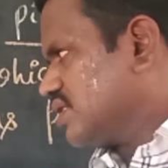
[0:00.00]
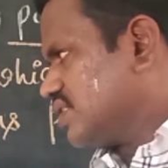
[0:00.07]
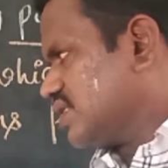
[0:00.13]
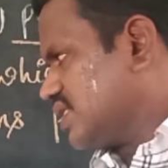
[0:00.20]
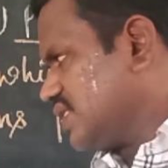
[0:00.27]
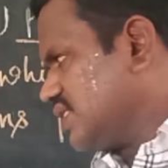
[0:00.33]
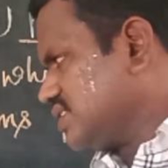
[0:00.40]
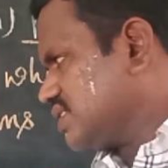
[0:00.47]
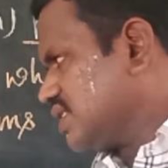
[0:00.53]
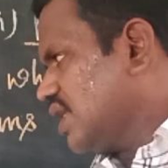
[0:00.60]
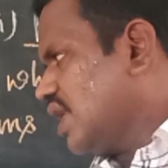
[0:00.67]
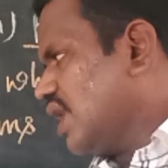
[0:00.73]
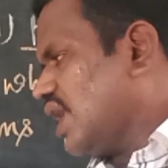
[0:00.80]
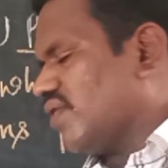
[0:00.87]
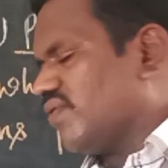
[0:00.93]
that is
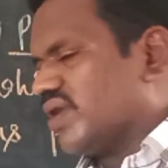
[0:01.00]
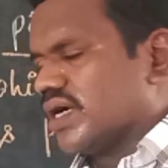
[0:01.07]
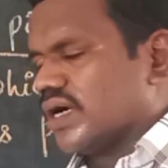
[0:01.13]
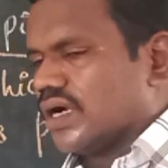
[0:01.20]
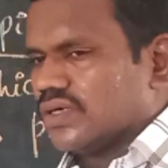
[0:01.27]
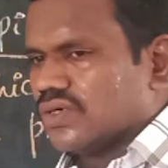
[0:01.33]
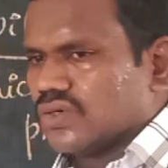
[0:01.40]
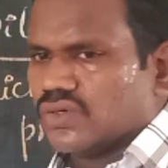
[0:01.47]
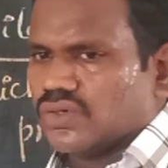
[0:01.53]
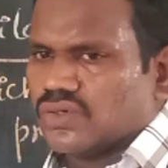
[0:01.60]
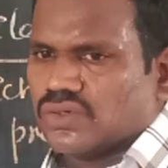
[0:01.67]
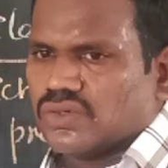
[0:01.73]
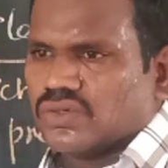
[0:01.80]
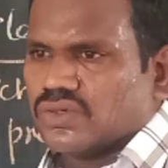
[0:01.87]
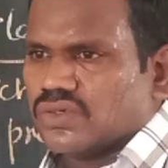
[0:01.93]

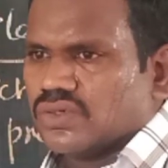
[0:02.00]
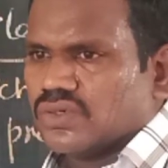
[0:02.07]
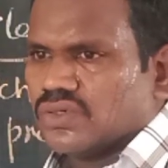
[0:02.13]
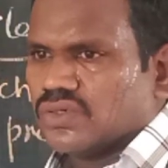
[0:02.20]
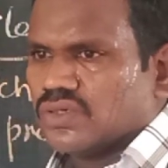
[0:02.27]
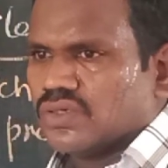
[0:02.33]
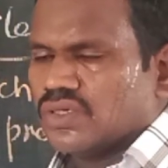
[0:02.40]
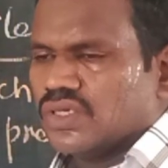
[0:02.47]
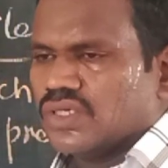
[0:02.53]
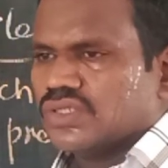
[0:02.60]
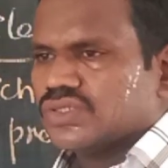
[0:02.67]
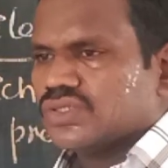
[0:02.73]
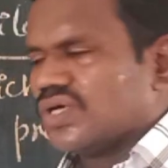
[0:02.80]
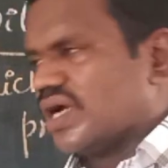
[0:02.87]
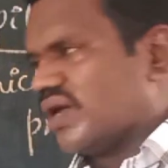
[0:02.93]
Avogadro.
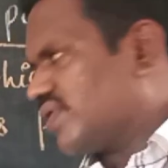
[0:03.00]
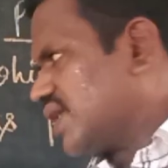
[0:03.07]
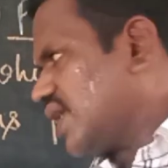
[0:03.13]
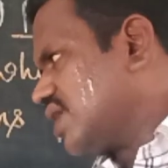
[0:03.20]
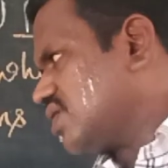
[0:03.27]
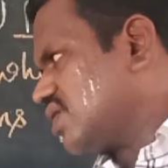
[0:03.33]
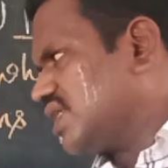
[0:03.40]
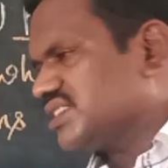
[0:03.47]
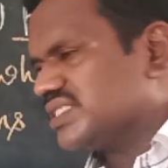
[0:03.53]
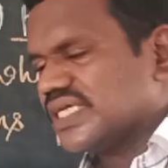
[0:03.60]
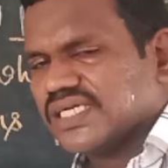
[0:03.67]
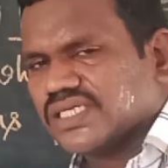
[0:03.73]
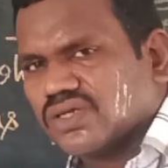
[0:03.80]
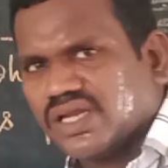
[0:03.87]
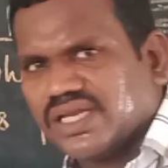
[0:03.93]
So Avogadro is
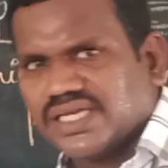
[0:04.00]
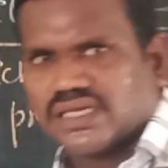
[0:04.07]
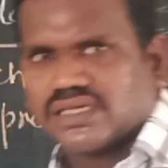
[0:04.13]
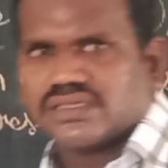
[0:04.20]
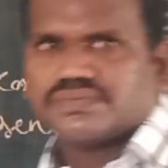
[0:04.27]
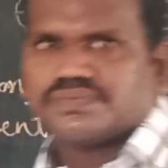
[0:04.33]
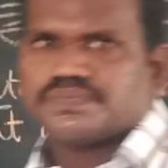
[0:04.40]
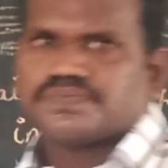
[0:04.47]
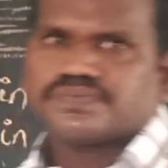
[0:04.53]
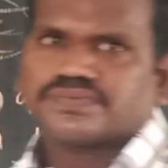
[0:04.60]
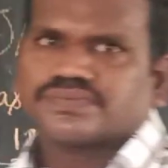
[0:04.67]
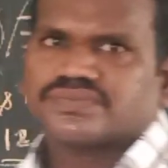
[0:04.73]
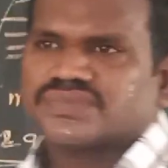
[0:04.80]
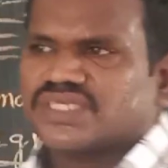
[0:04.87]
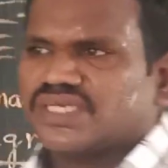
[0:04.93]
an Italian.
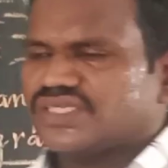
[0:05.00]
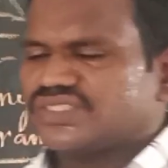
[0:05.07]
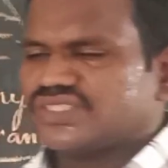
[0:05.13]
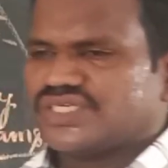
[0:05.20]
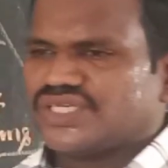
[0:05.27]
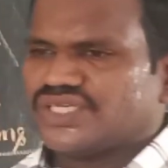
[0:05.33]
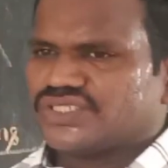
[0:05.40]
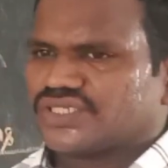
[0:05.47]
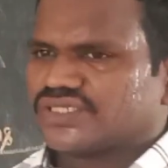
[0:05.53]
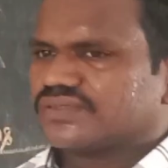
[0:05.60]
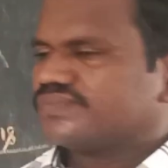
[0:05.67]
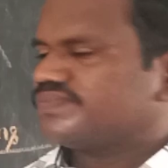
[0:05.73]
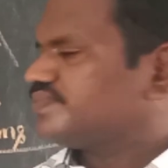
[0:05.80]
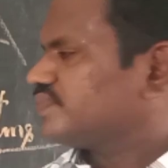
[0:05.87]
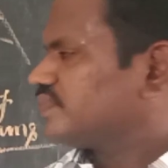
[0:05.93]
He is a
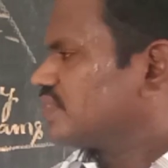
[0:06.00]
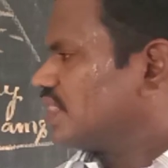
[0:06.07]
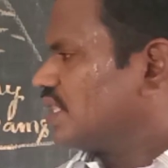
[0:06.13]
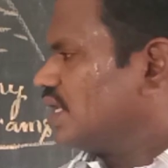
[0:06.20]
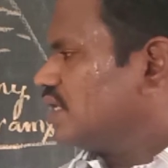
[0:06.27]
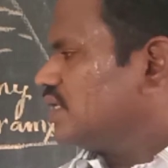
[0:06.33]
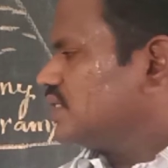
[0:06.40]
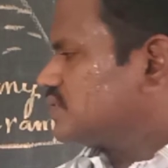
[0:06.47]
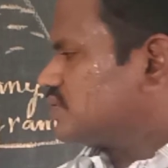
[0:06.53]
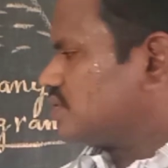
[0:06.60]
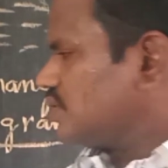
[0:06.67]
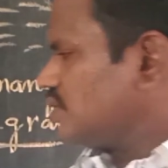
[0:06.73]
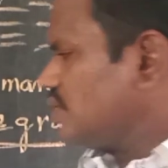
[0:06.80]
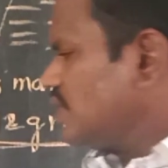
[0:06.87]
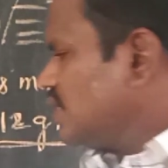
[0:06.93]
teacher.
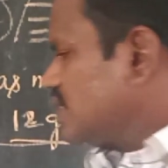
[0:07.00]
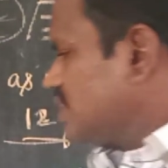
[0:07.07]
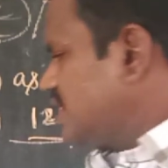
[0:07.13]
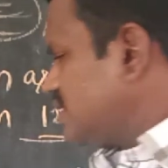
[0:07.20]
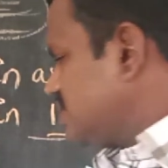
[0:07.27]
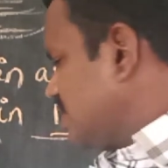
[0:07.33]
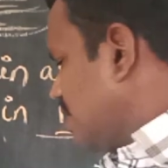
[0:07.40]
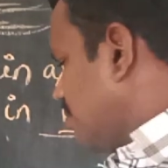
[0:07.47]
So this